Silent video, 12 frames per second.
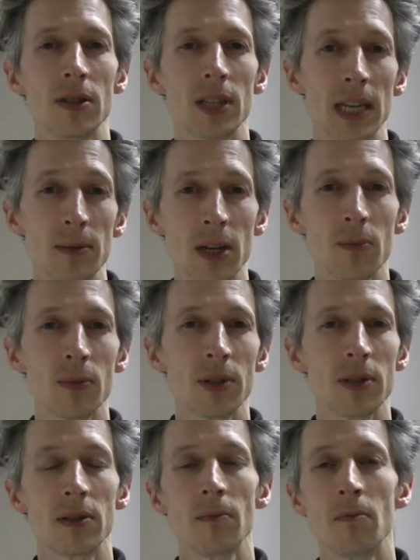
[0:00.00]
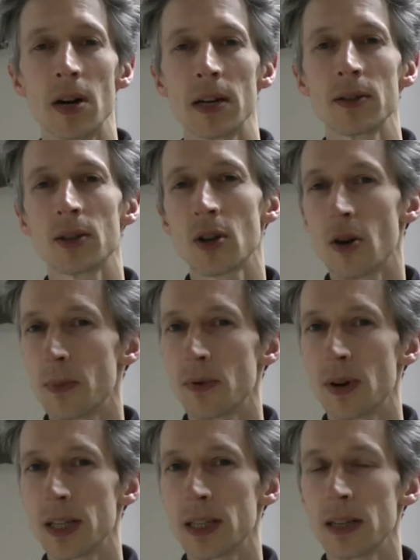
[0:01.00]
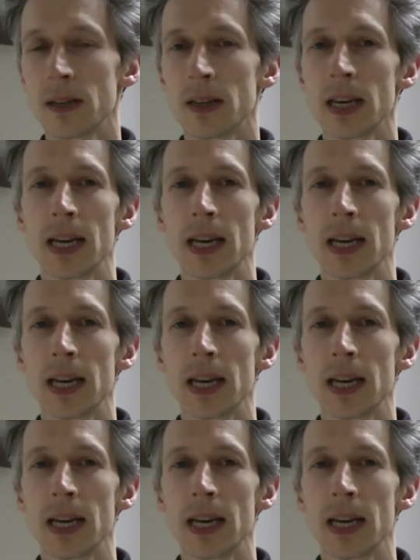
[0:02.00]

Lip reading: teamed up with Miles, a copywriter,